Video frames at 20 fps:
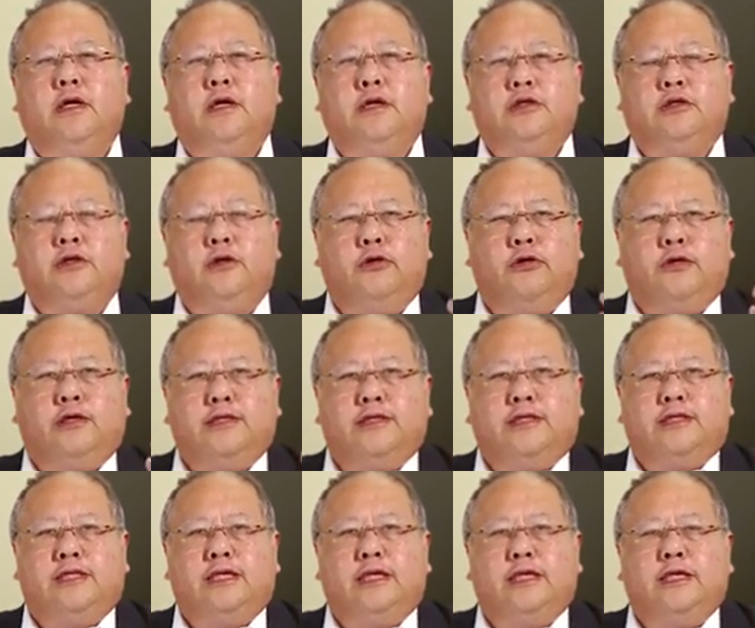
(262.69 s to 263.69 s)
So you can
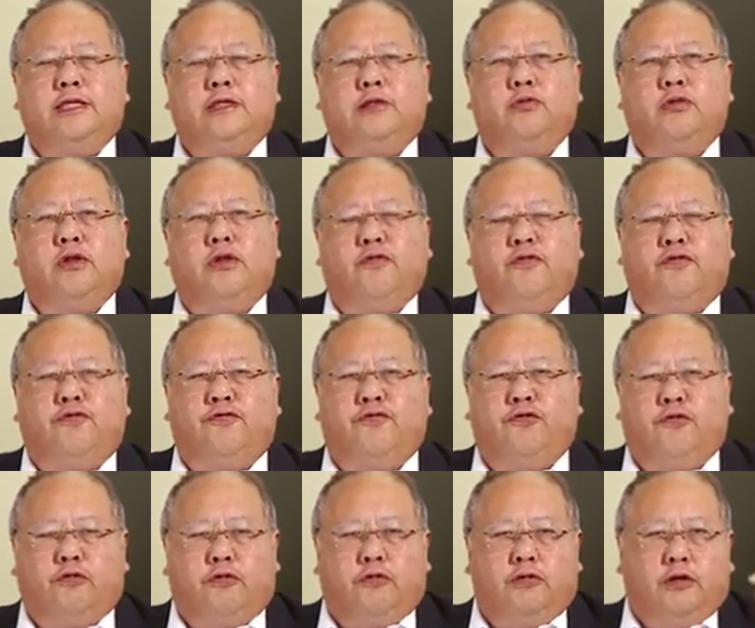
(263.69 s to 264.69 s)
see this with a
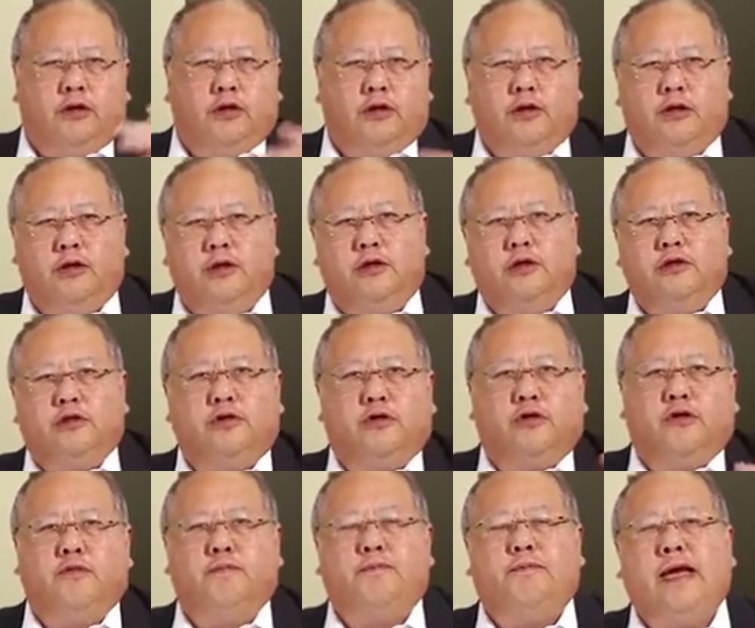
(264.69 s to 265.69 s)
full sort
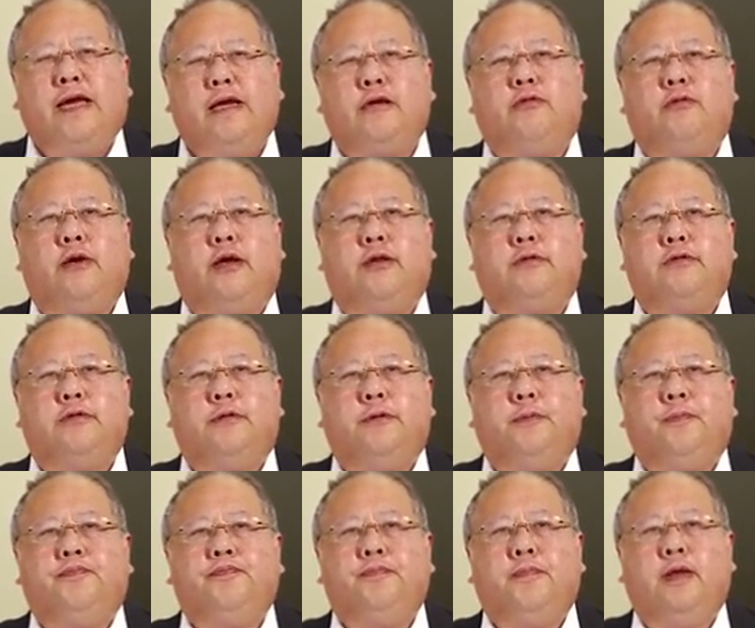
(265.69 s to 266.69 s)
of background
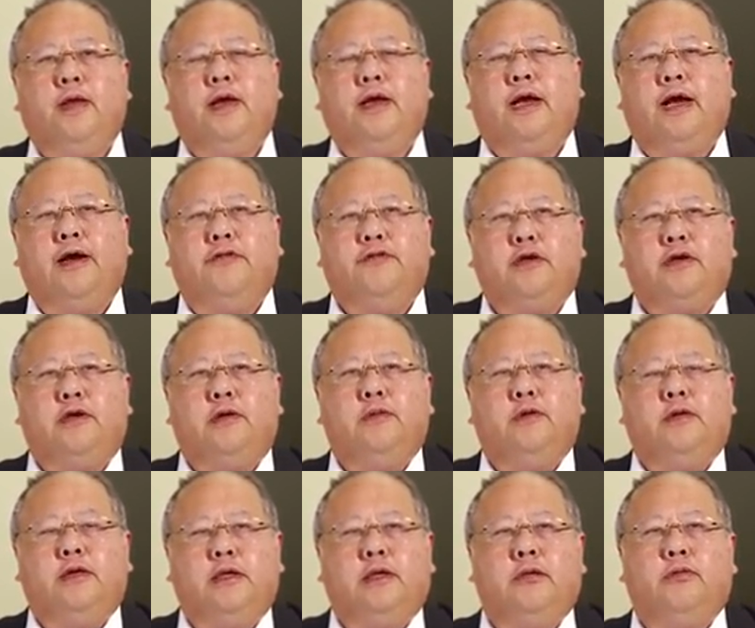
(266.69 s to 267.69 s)
of the
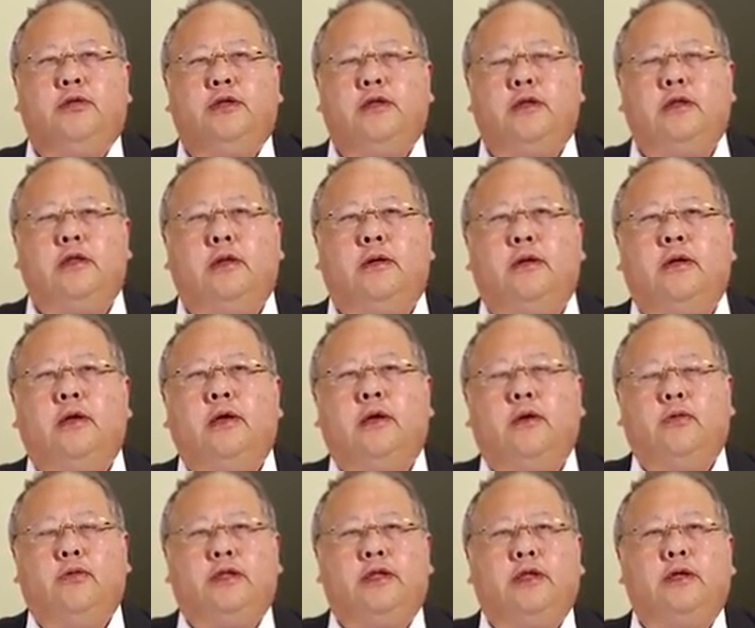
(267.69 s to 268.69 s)
community within
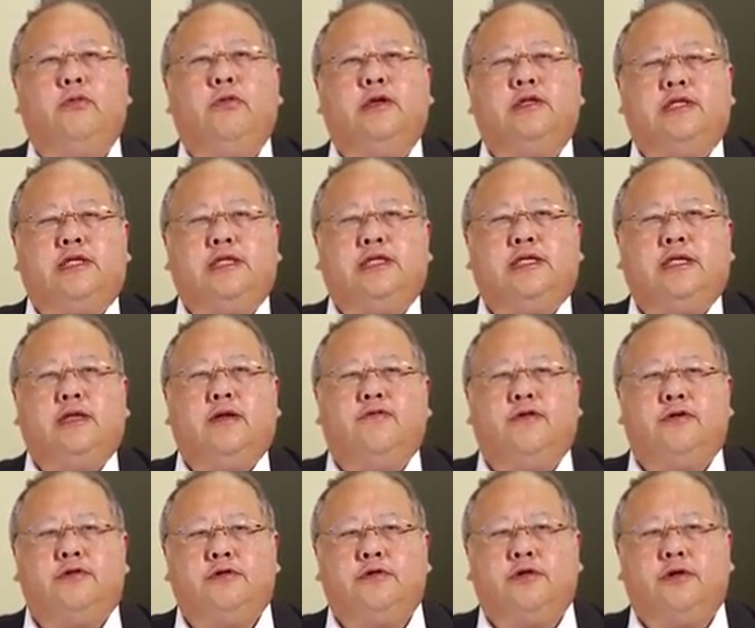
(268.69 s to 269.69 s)
which these
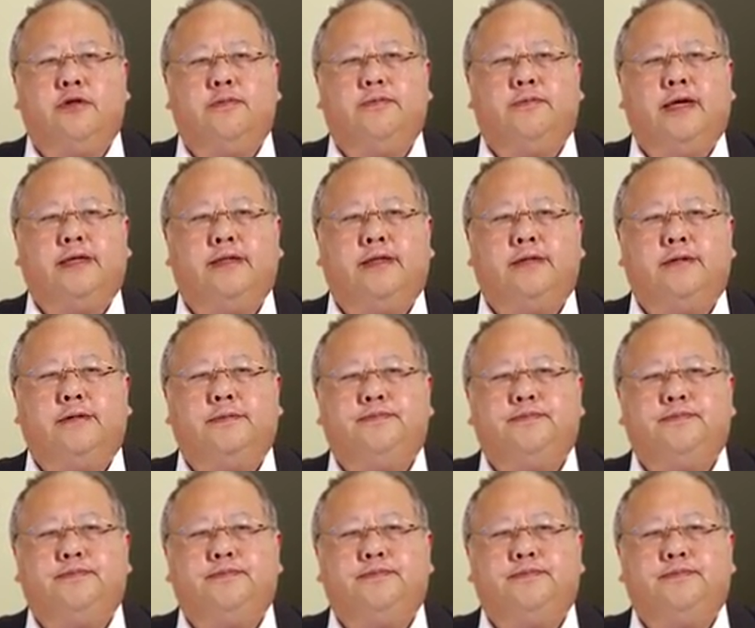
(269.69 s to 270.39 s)
individuals are embedded.